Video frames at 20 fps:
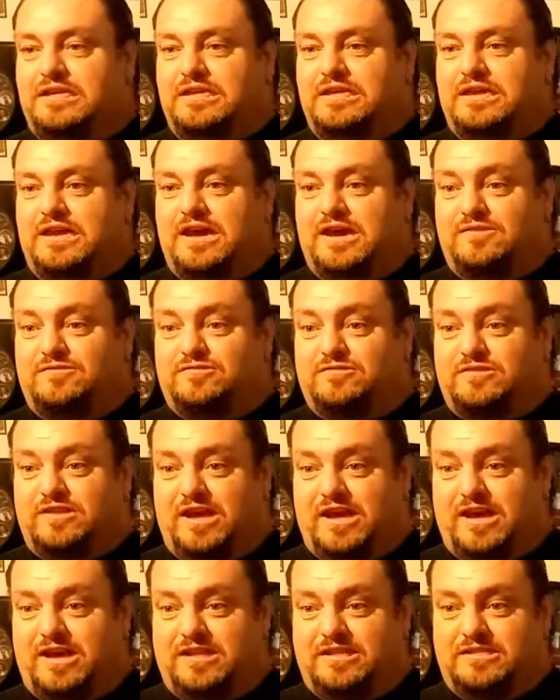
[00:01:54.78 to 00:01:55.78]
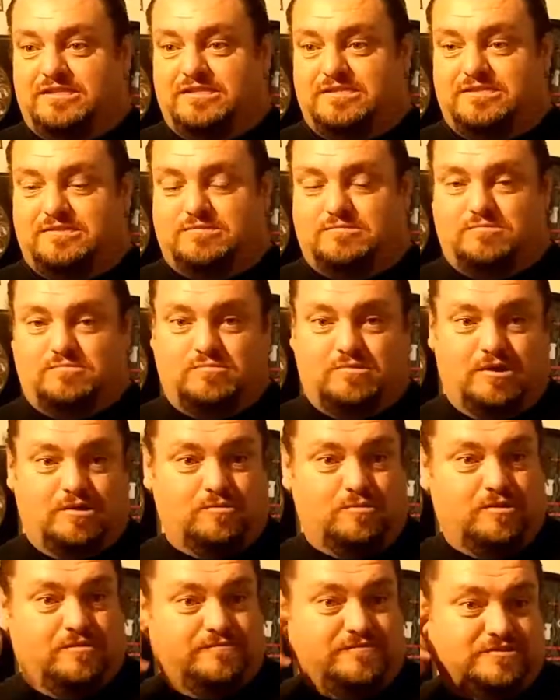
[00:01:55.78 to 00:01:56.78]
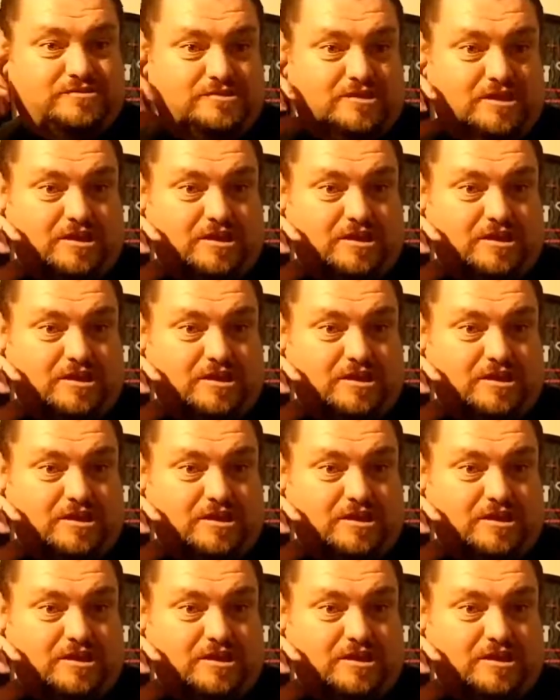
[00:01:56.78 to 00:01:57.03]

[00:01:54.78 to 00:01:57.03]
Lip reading: after that, one of his